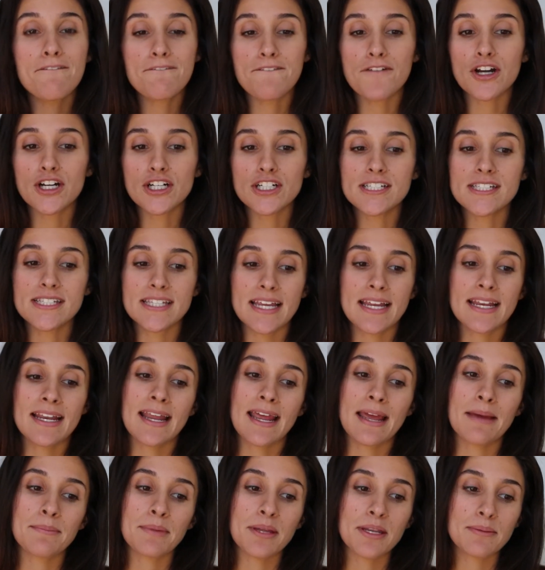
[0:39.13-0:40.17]
1st, and I
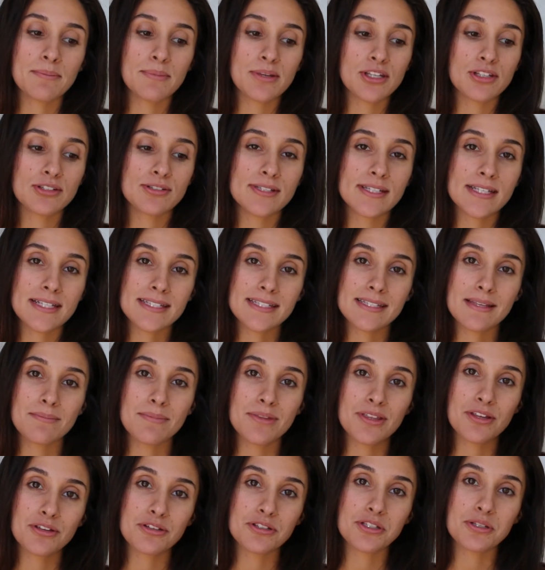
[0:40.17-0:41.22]
am going to be using some
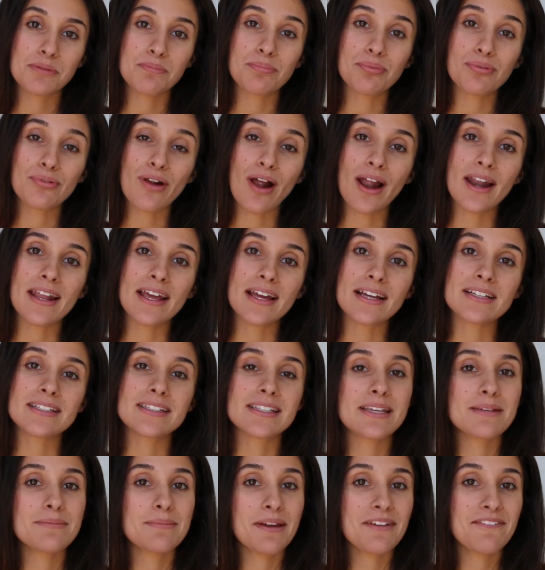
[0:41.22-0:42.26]
of those products
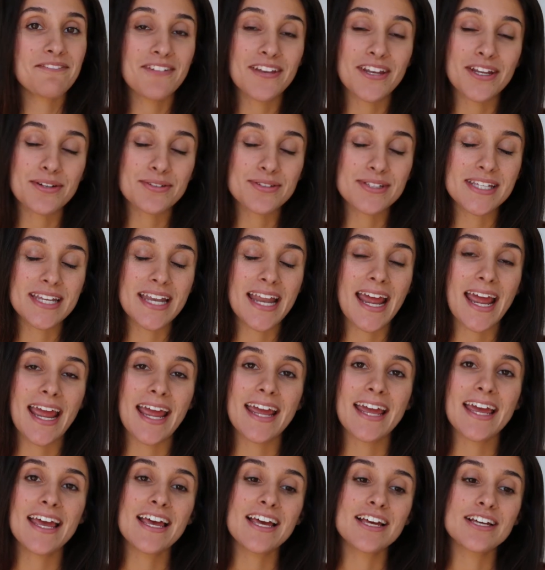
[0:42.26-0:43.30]
in my video
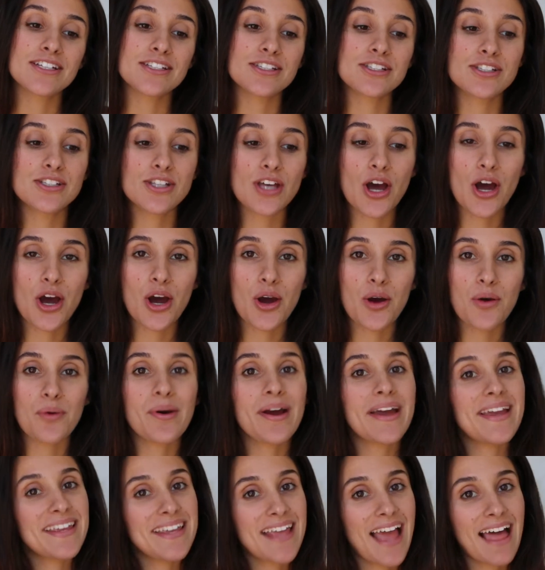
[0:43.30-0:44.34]
today.
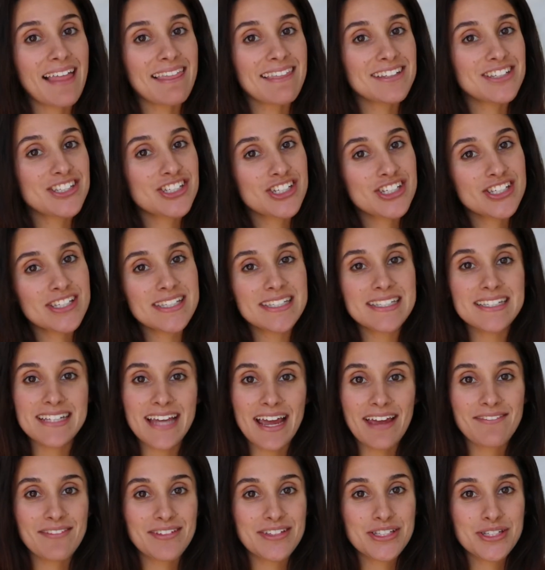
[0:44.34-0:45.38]
So yeah, let's just
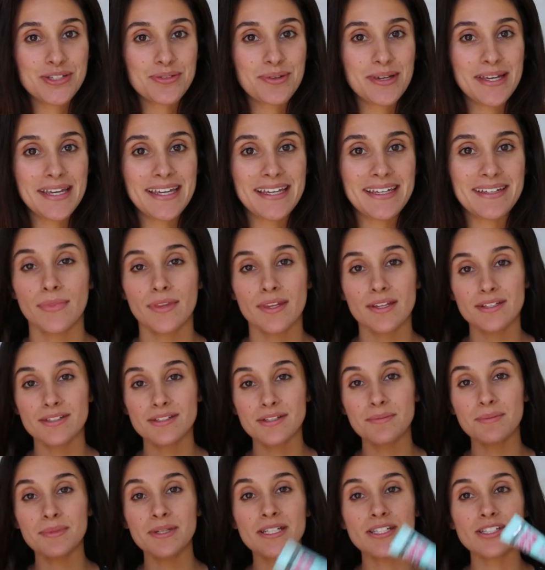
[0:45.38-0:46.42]
dive into it.
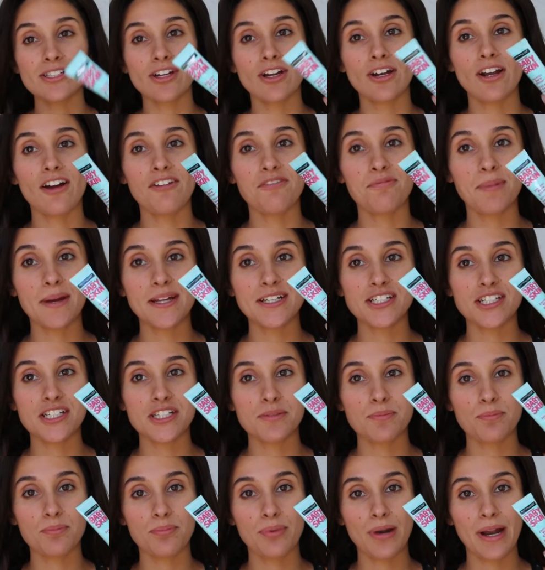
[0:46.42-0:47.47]
So I'm going to start off by
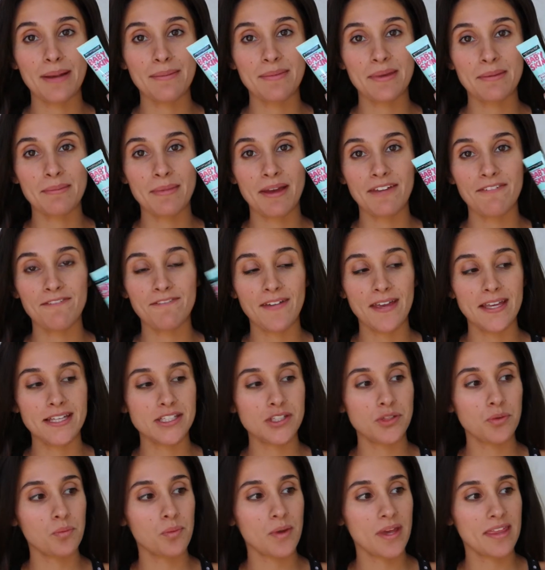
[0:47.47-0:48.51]
just priming my
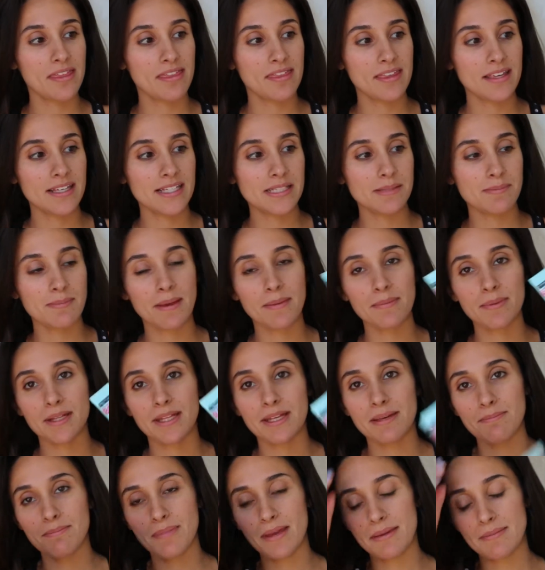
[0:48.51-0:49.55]
face with this
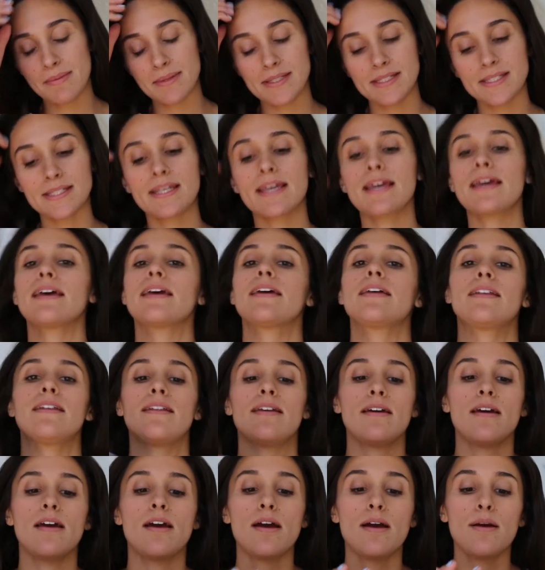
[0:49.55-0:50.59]
Maybelline Baby Skin
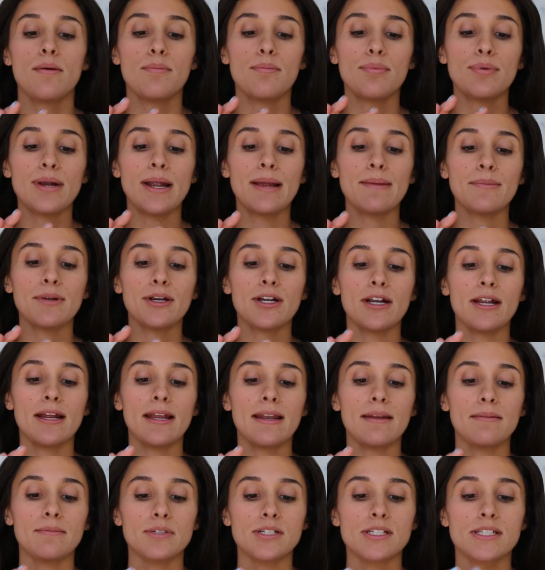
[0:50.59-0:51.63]
primer,
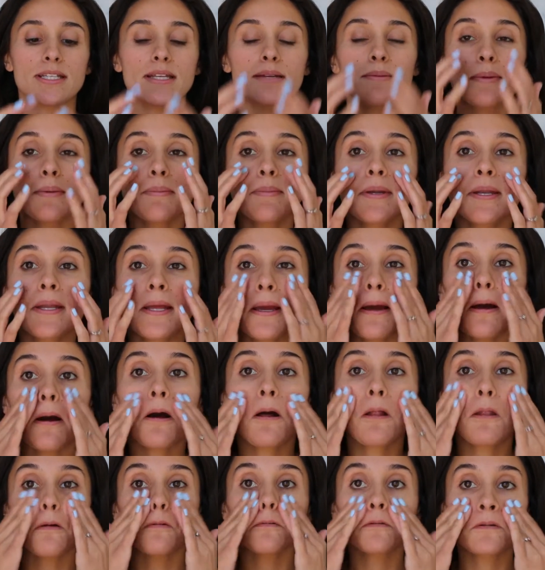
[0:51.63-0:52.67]
and I'm just going to be putting it
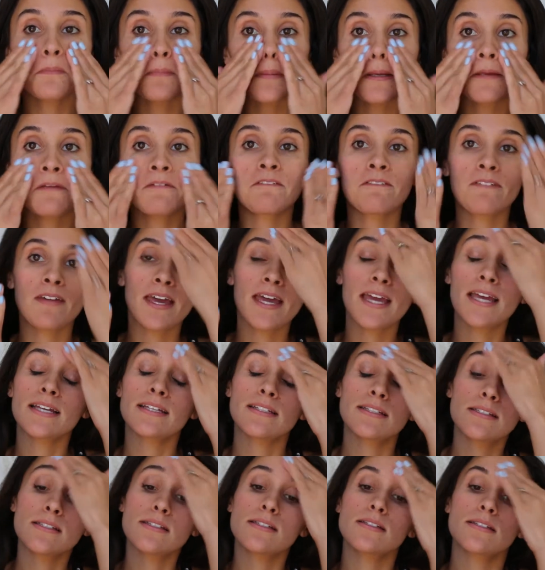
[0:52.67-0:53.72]
all over my
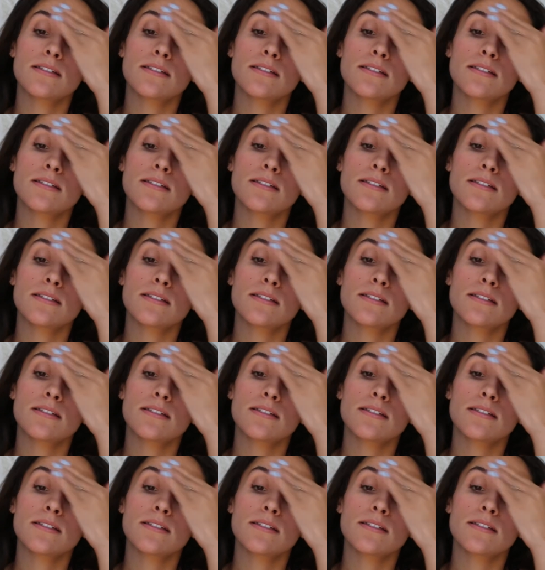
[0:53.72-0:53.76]
face.